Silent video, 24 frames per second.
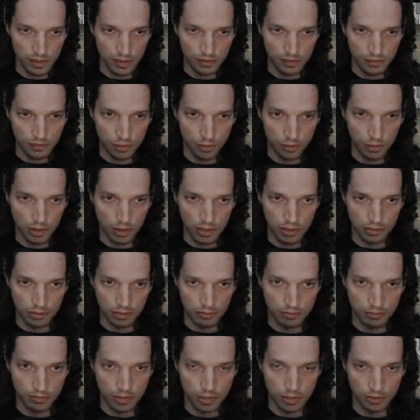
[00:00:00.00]
if you want to,
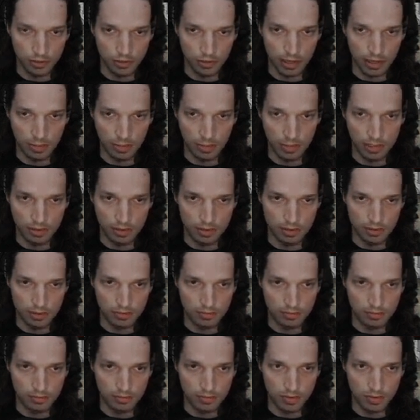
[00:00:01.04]
you know, grab each